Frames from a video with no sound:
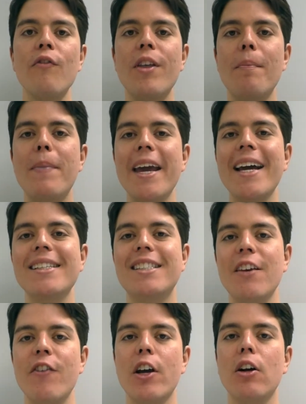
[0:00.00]
of the biggest
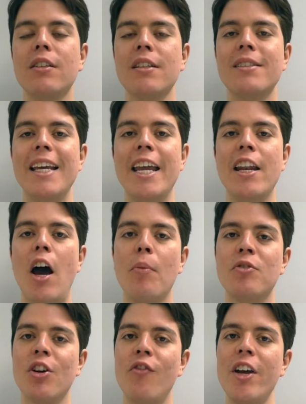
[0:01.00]
difficulties in
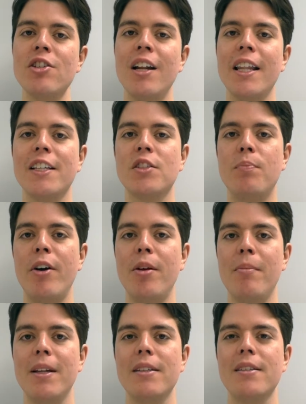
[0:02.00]
observational
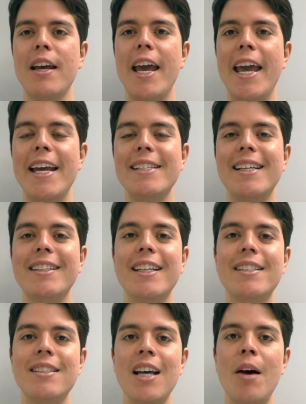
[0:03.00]
experiments is that the
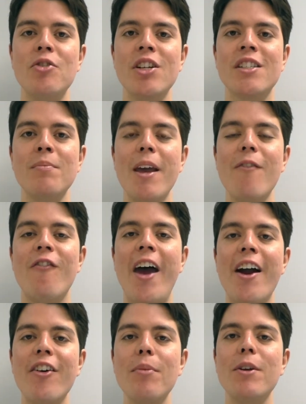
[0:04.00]
subjects may
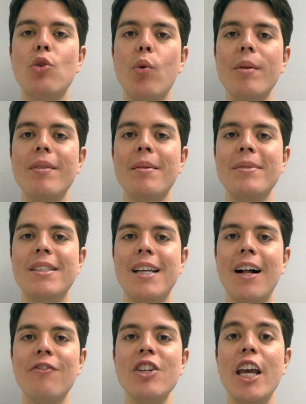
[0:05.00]
vary between
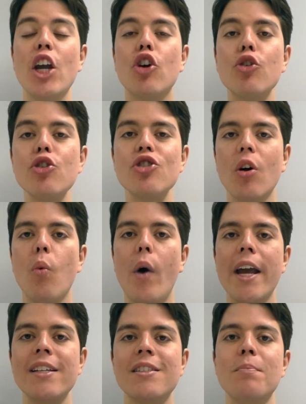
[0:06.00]
themselves in crucial
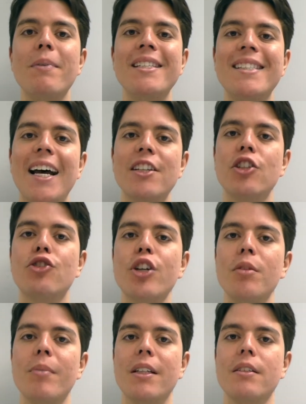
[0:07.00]
ways beside the
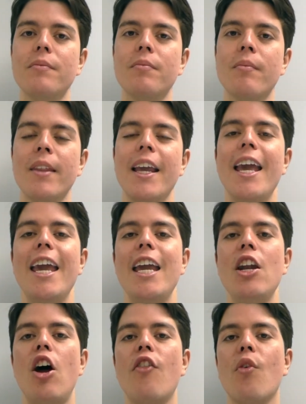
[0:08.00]
treatment.
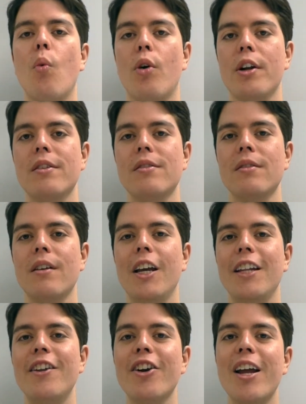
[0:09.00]
In other words,
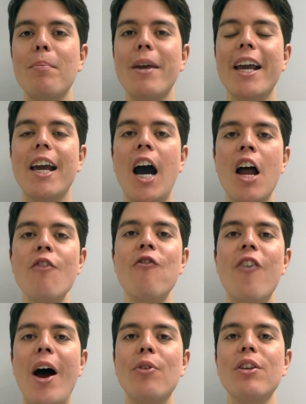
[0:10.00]
there can be
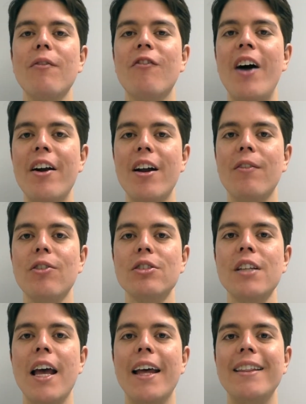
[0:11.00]
confounding variables
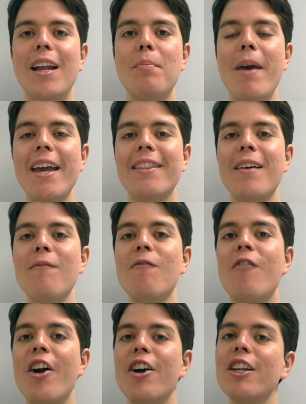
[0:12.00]
that make them
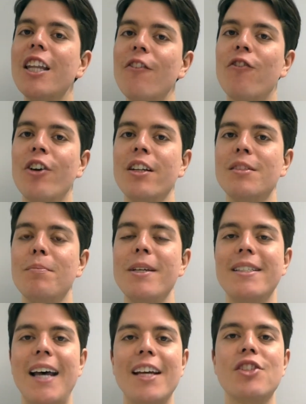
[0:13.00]
very different
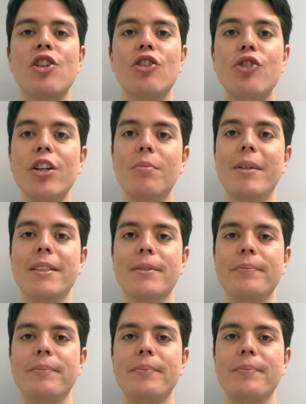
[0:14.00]
besides the treatment.